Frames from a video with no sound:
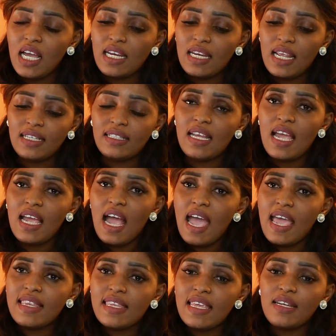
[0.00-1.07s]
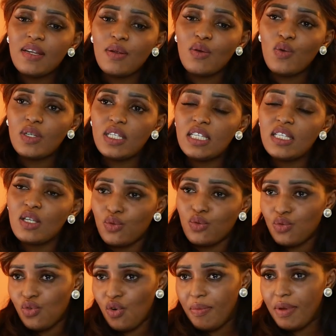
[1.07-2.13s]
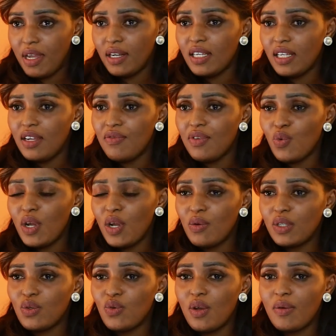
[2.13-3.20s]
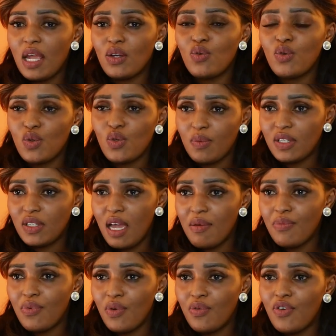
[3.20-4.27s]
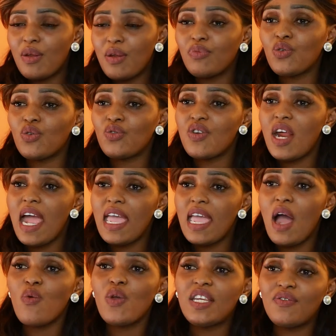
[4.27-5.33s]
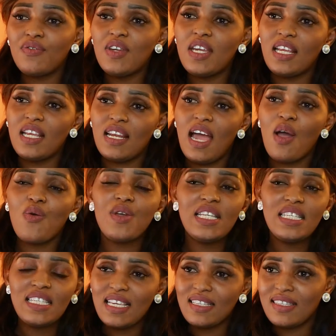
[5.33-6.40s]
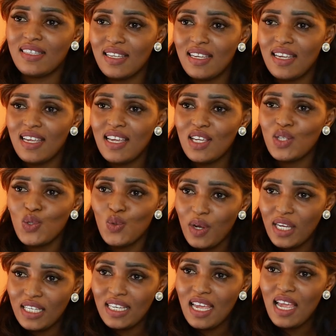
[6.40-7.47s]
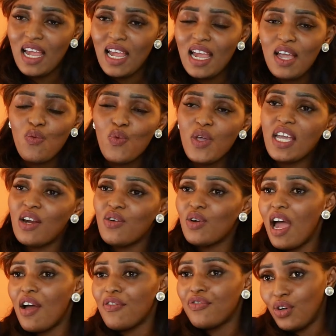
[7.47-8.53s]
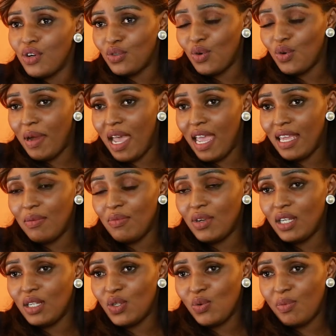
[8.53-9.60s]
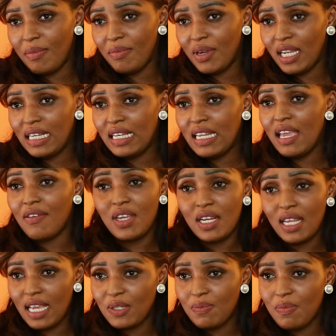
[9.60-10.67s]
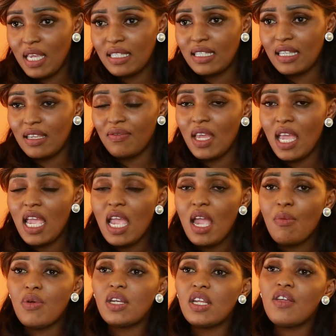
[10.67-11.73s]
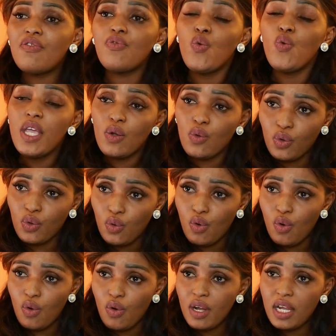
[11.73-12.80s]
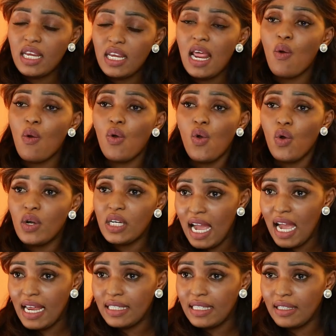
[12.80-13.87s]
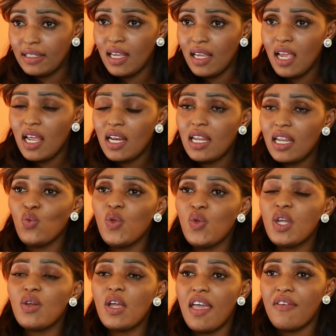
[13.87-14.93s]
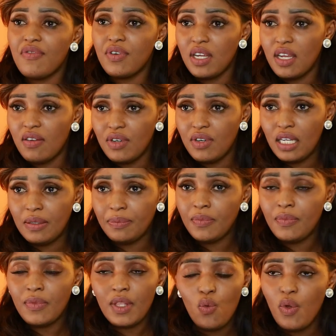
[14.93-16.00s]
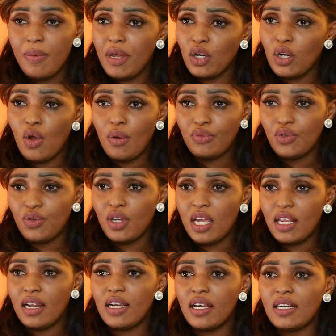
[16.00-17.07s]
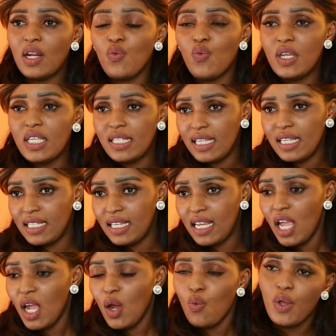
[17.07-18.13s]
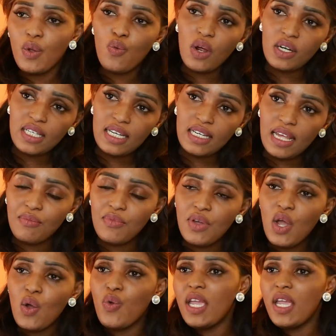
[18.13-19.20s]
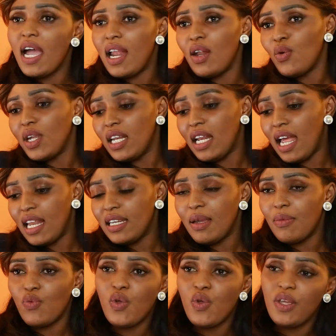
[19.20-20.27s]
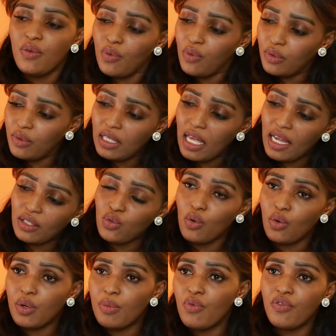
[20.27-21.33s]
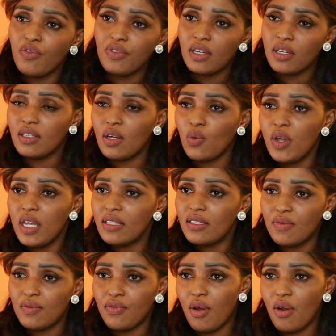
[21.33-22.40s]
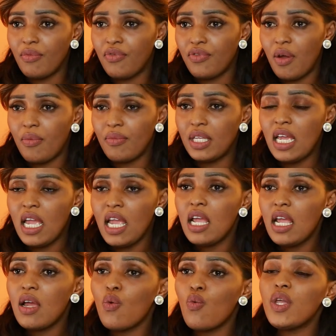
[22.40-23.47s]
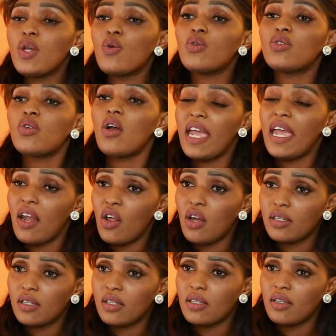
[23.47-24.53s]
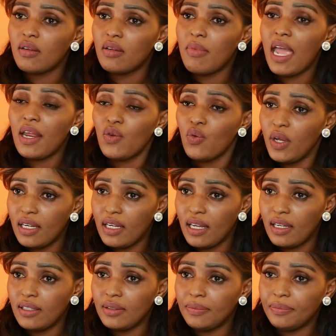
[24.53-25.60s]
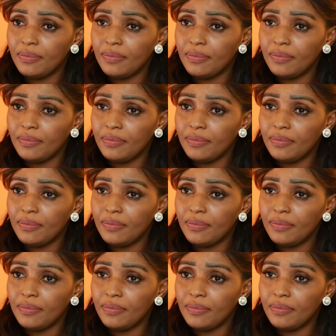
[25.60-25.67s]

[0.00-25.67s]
That I tell them, look, this is strawberry. Even when I was going, I took some sample for them to try how it feels, how it tastes. It's sweet. We cannot afford to buy them in the supermarket. They are very expensive. But if we could grow in our own garden, that we every evening women come together, then we sit, we water them, we are looking at them, we like to remove the weeds from it. We could talk a lot by doing that.